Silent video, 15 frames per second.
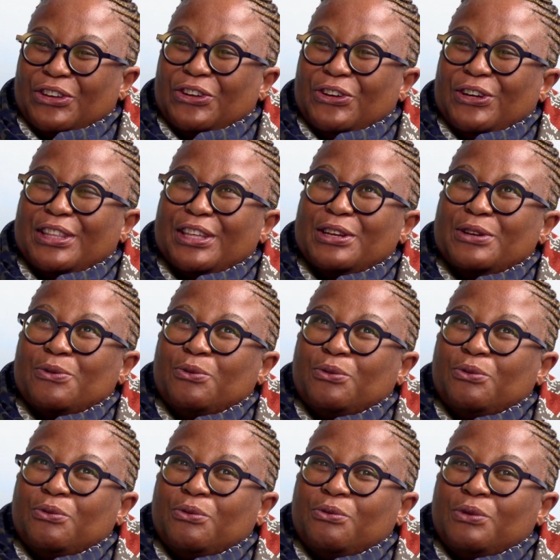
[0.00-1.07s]
I think
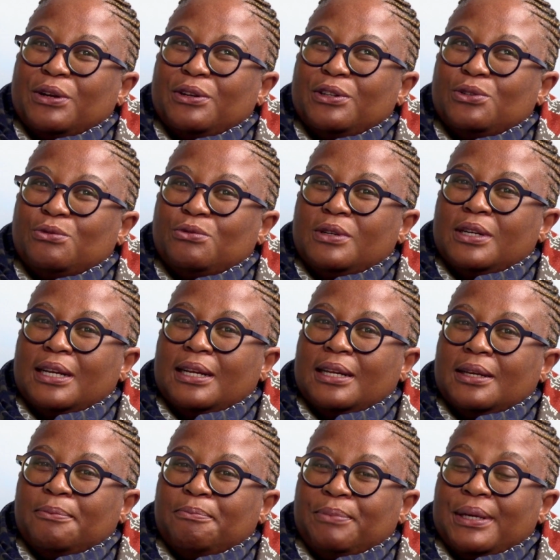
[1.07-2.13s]
what has
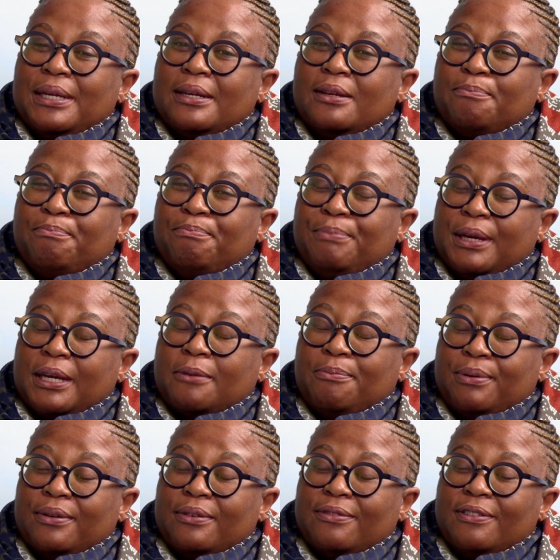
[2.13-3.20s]
really been a big
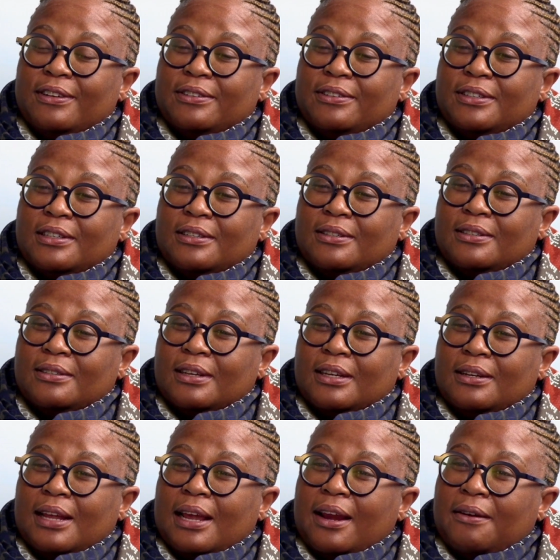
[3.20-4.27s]
privilege is
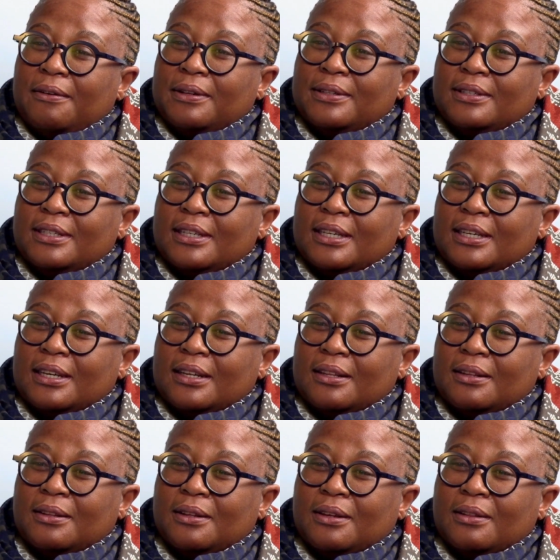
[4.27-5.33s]
inheriting
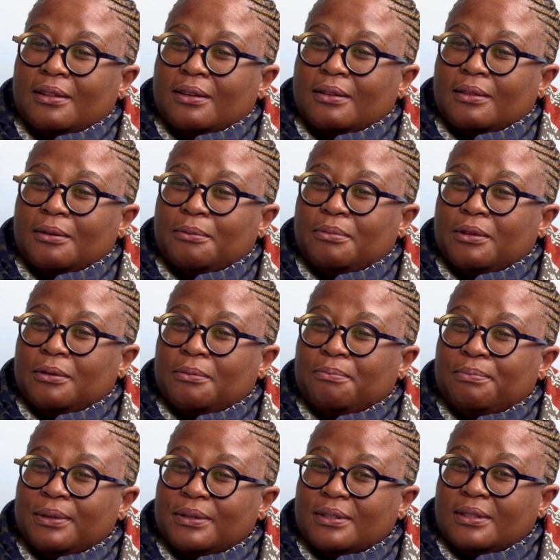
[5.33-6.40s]
the
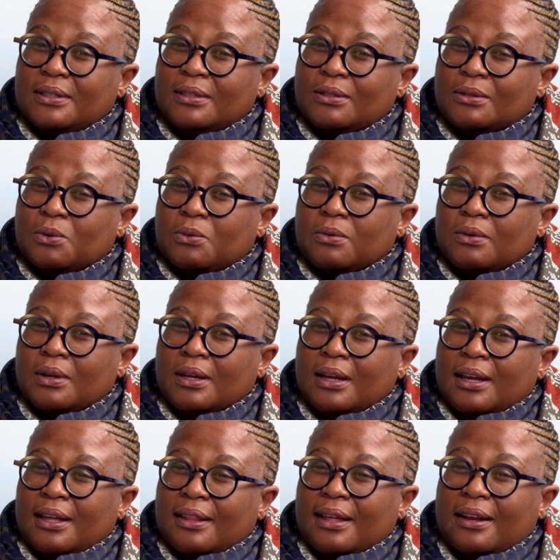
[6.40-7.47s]
business
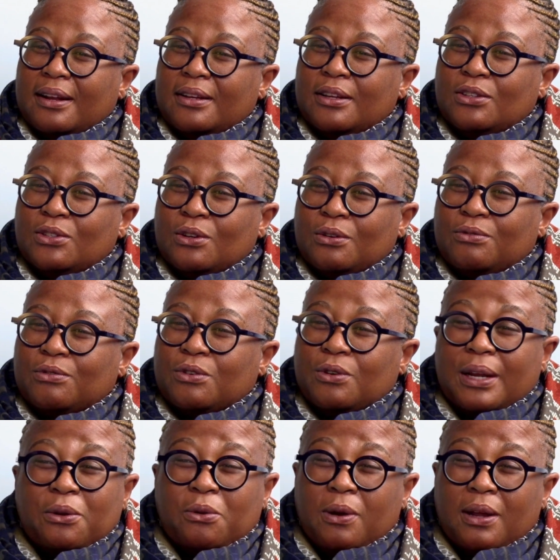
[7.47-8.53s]
that is of
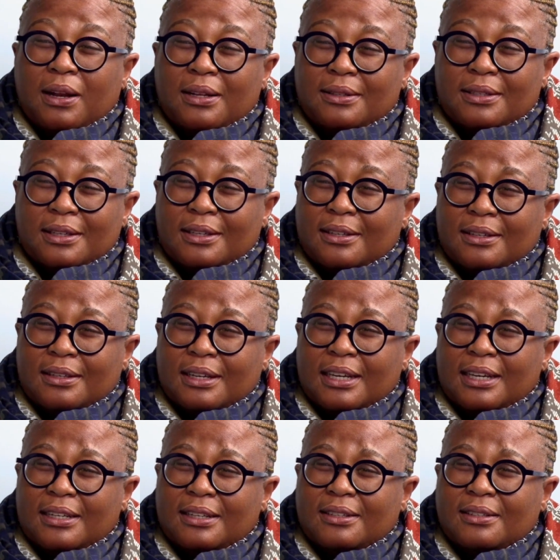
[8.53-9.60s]
great quality,
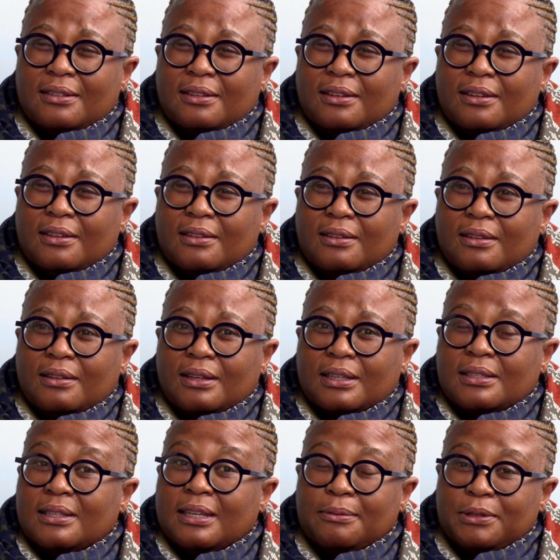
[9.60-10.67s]
and the
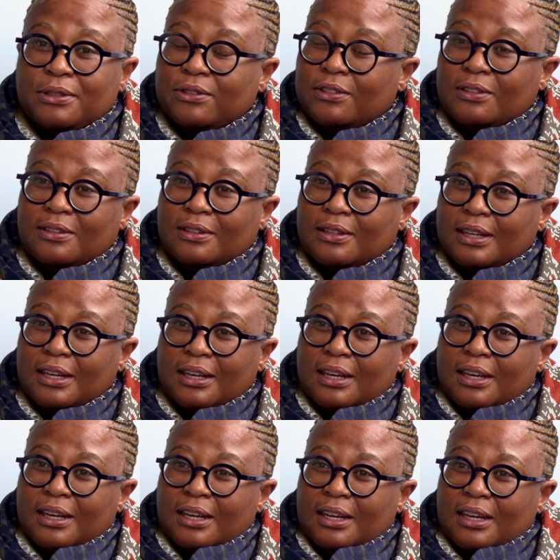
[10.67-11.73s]
exceptional
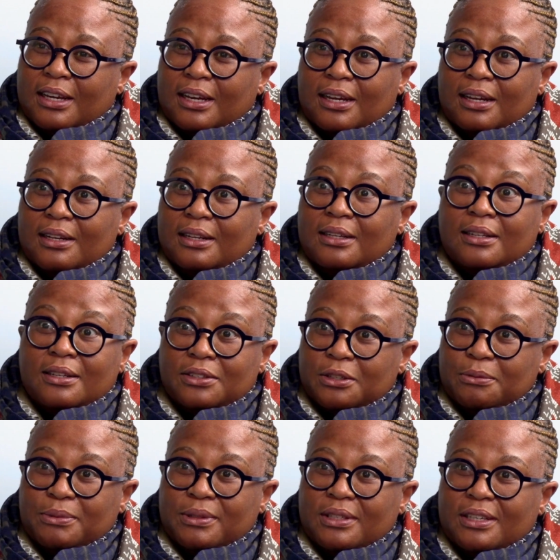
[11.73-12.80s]

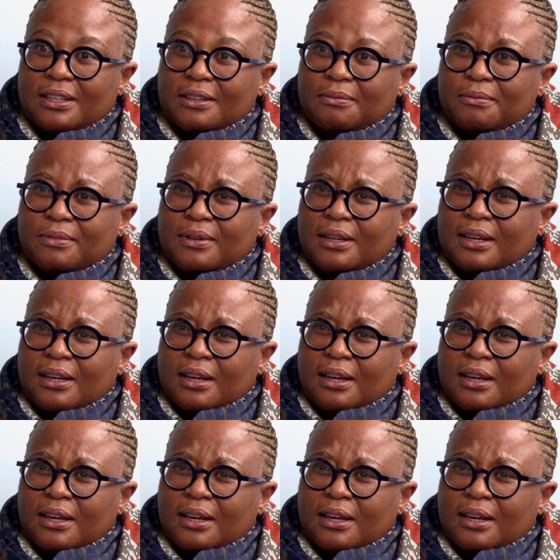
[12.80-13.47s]
leadership team,